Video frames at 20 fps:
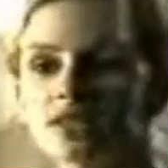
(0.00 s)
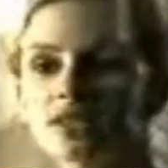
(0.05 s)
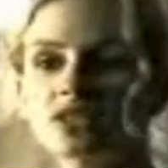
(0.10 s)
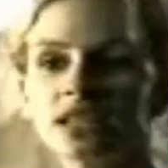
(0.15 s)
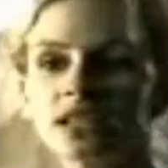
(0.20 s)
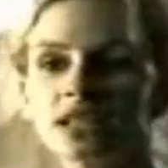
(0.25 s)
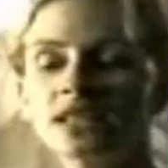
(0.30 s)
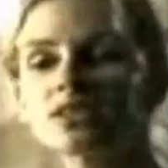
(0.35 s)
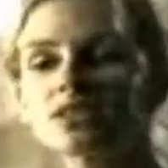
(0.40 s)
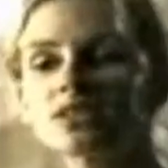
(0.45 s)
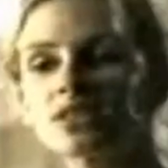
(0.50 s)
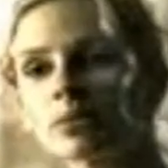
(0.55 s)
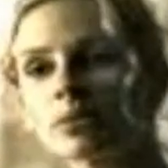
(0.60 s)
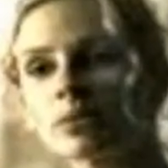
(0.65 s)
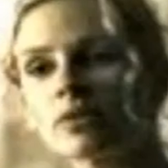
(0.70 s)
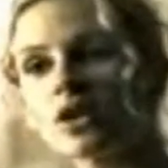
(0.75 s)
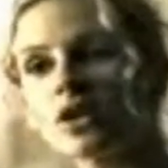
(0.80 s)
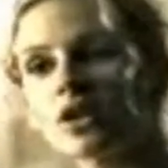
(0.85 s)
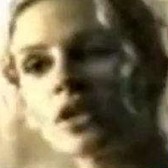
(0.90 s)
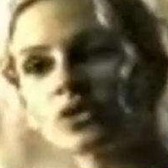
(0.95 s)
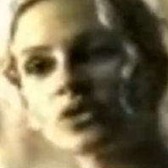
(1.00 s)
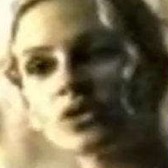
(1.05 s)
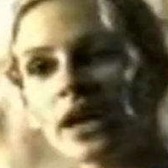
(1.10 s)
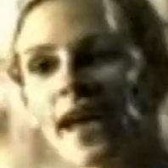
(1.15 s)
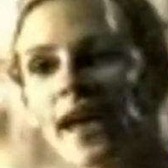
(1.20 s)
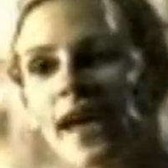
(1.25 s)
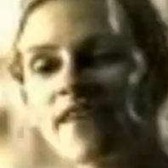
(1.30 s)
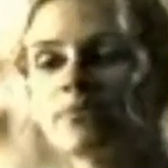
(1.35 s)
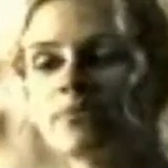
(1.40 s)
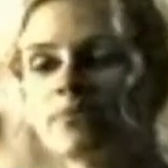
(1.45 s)
16 is the number of
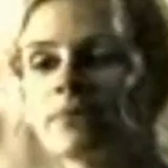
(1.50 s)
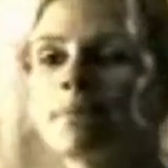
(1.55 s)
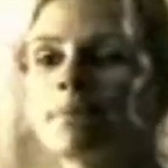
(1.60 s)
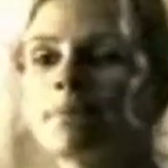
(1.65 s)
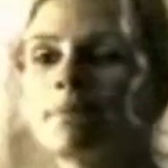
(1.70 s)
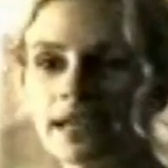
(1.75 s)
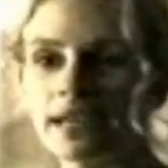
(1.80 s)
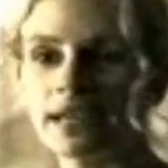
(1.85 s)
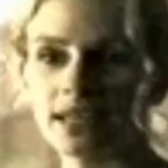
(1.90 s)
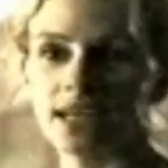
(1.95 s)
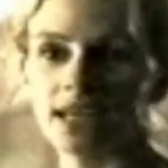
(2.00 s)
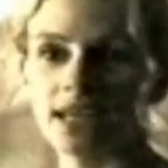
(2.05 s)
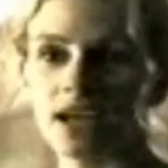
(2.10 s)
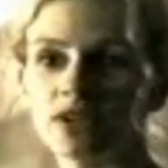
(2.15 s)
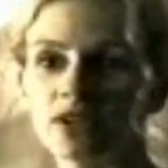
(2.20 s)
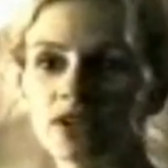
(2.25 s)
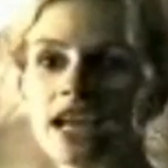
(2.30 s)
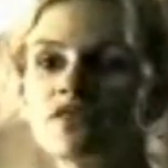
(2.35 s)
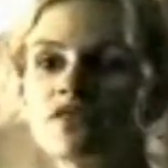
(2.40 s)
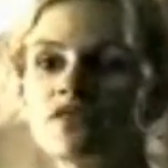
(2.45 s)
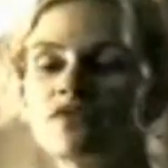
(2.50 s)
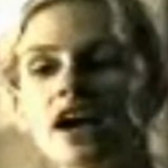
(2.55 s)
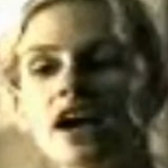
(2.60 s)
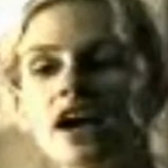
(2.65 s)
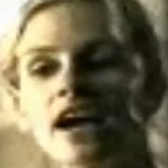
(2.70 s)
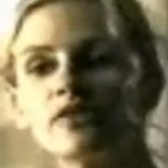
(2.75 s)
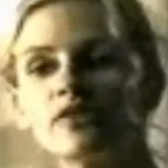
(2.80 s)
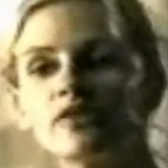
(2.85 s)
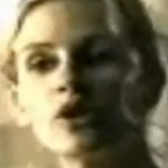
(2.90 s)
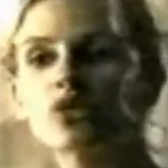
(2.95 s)
dollars I have in my bank account, Eight
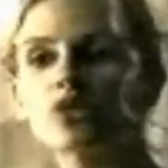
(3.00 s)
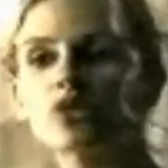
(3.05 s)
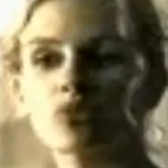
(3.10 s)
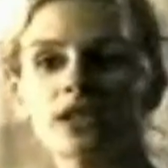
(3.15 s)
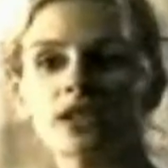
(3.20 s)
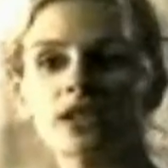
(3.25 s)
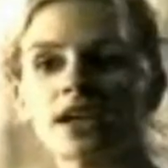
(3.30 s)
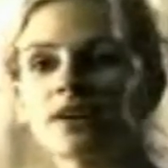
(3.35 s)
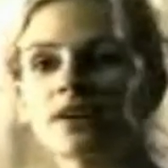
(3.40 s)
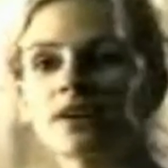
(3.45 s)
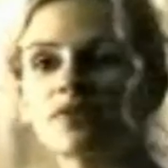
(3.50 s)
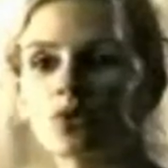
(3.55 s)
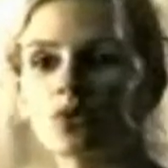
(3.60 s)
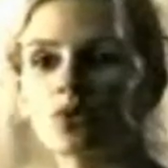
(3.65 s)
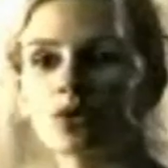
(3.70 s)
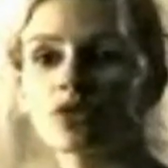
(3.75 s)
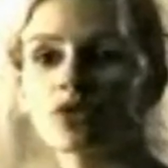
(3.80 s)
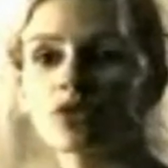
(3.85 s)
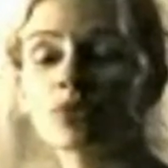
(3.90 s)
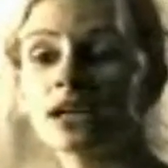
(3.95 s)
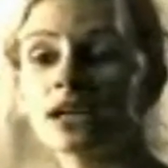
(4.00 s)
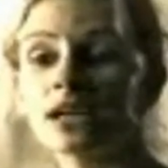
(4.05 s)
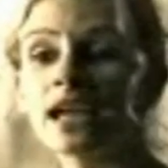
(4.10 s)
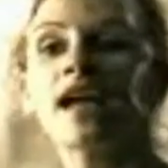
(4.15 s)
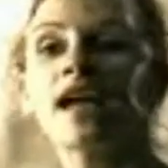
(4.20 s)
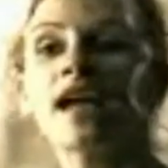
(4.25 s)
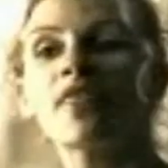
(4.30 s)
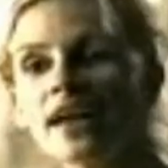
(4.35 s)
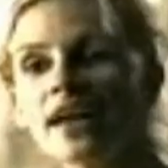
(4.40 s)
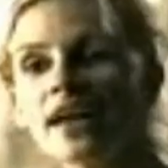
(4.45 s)
five zero oh, three nine four
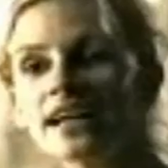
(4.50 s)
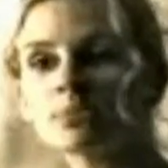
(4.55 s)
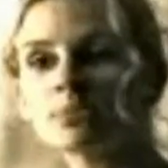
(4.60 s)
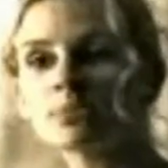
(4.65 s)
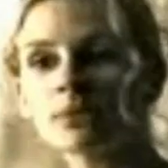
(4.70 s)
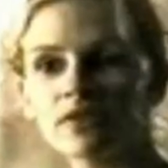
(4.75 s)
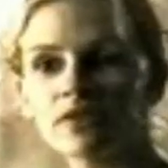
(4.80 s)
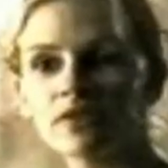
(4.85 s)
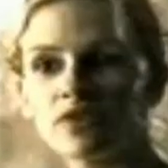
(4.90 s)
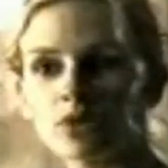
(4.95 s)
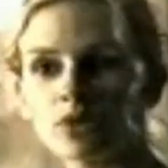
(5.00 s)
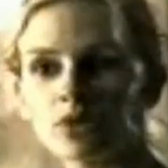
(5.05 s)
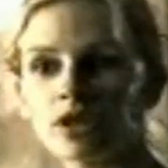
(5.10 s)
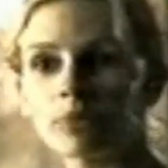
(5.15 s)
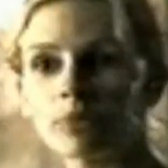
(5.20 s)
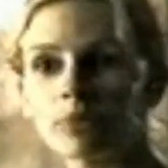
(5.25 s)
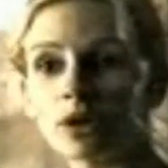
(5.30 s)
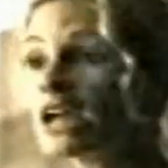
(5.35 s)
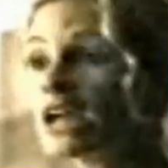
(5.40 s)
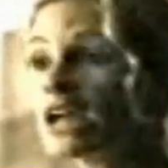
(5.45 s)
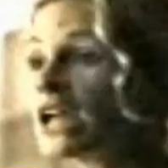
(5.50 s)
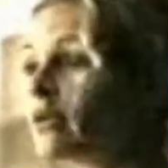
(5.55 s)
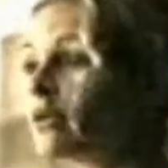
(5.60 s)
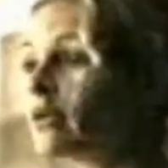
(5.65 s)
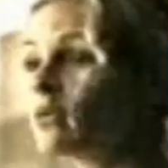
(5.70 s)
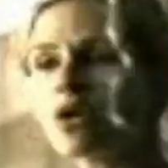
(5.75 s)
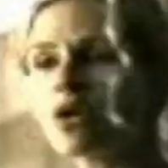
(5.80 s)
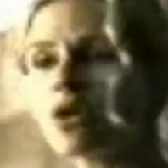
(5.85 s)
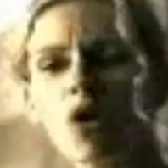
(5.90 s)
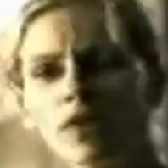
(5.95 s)
three. That's my phone number.
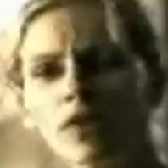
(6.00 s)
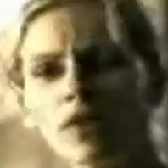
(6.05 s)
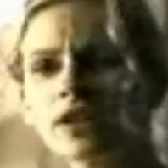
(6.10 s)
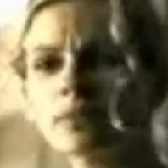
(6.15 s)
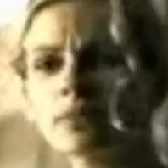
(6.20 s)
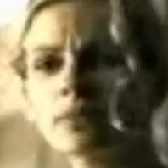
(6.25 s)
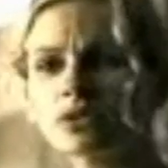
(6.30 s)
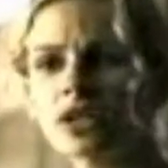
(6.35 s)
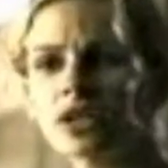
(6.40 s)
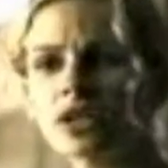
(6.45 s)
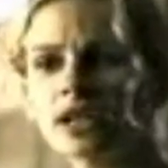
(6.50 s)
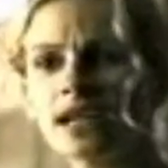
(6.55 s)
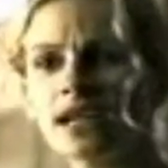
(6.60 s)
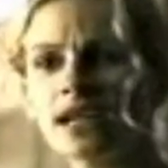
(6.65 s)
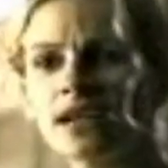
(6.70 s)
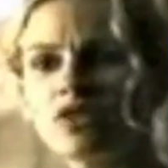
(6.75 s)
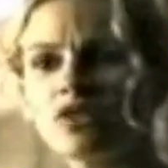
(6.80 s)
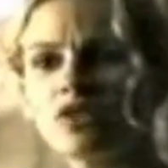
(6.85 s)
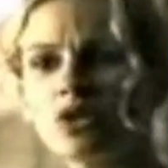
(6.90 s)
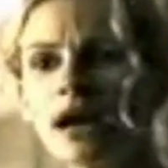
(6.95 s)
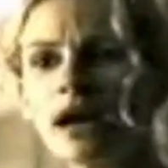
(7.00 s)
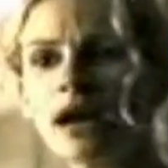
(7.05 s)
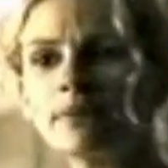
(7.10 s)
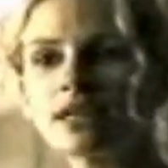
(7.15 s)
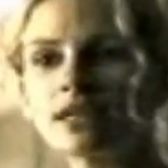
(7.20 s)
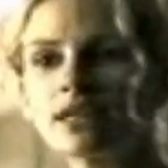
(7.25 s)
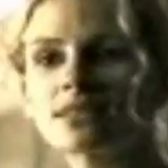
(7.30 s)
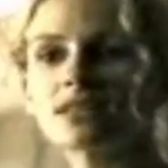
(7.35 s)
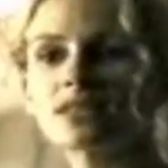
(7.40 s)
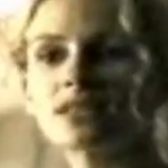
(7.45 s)
And with all the numbers I gave you,
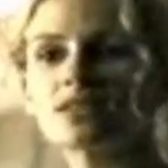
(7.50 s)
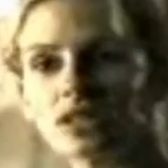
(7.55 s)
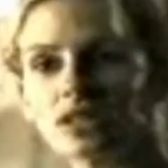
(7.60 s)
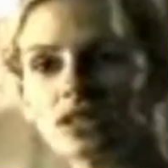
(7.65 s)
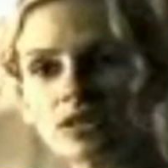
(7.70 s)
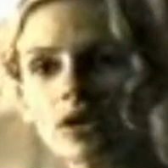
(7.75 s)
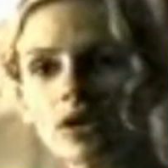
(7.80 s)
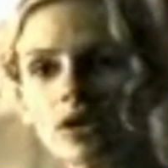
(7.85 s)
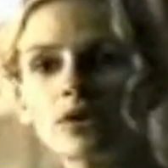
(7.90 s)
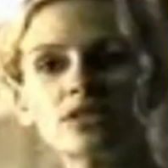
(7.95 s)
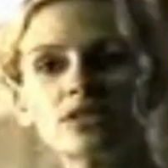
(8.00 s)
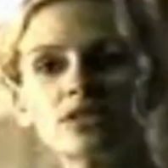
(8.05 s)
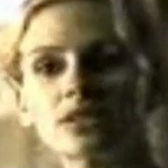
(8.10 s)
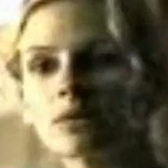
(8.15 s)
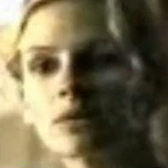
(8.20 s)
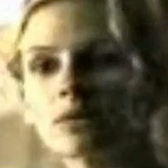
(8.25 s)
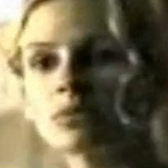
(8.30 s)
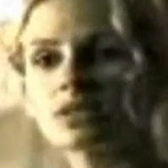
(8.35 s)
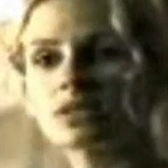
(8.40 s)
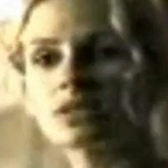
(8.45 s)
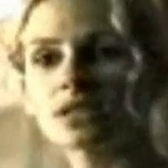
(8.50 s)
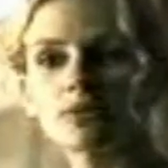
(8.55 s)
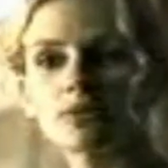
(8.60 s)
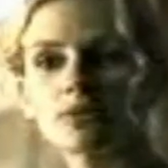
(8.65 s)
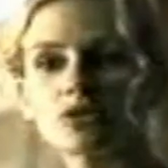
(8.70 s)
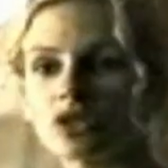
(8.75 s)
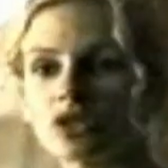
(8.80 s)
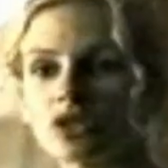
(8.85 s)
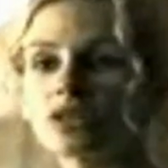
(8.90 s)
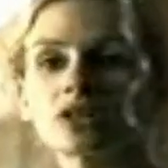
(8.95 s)
I'm guessing zero is the number of
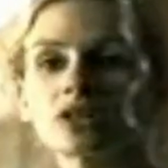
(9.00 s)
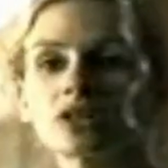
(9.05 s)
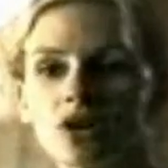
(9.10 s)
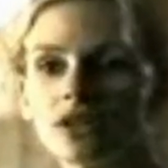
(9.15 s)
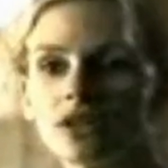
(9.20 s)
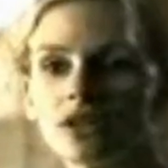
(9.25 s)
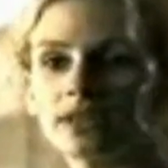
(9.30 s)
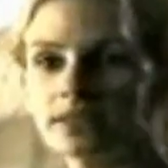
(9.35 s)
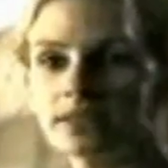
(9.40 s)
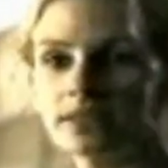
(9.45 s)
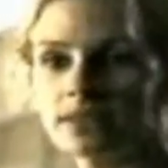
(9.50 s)
times you're going to call